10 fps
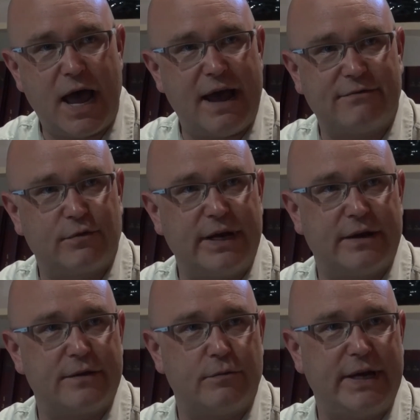Every
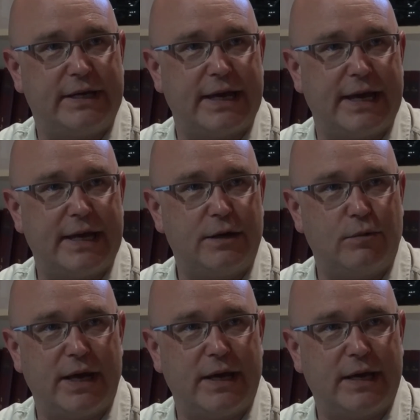other
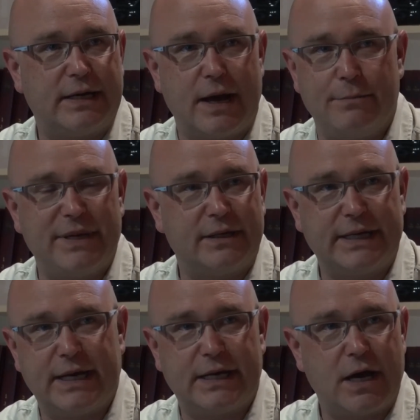weekend when
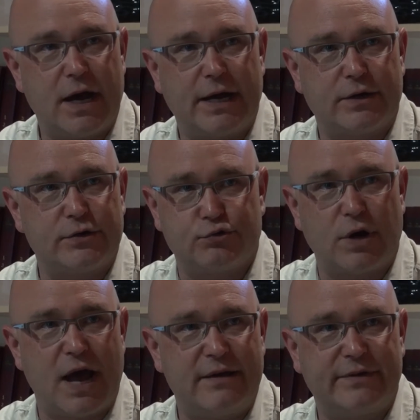Amelia and I are
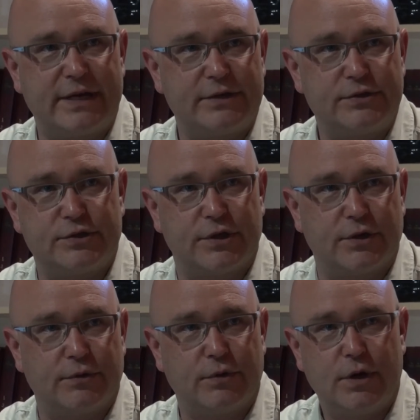driving
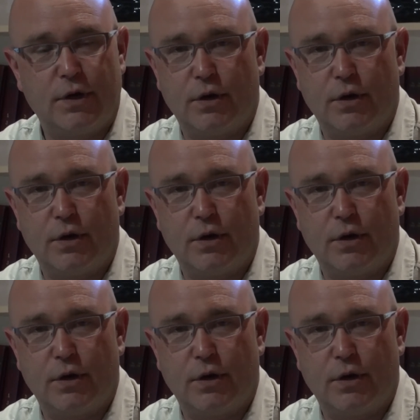to